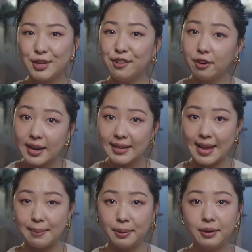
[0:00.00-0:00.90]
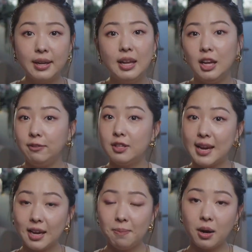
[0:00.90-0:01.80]
So for example, if you
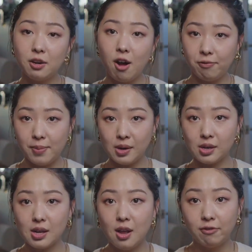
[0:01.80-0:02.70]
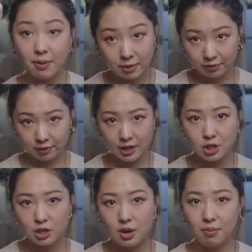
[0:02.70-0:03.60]
take a bottle of milk from the
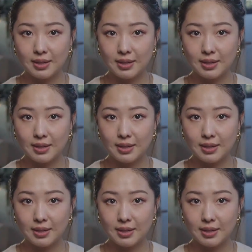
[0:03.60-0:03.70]
fridge,